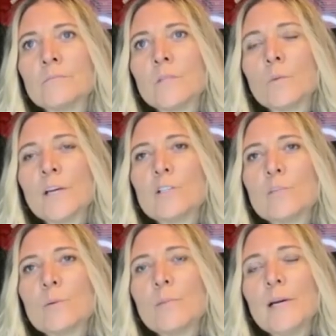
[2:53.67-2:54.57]
the way you
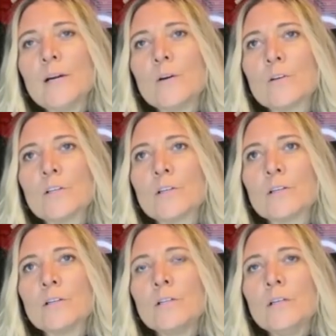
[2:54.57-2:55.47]
prepare or
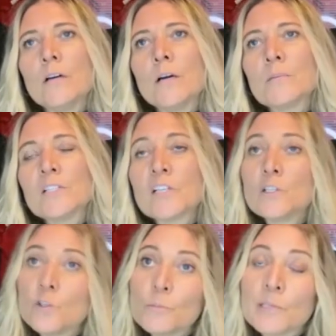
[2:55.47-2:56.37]
the because um, I
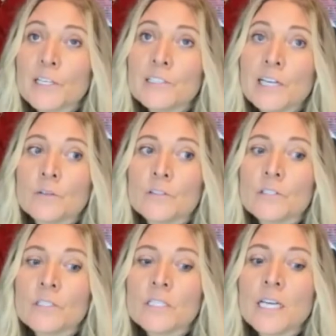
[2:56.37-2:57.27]
know you're playing down in
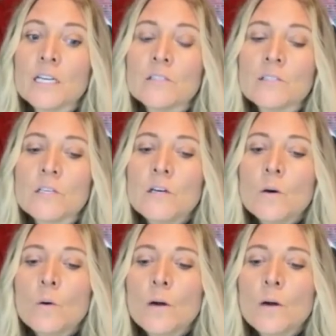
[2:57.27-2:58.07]
the states yeah.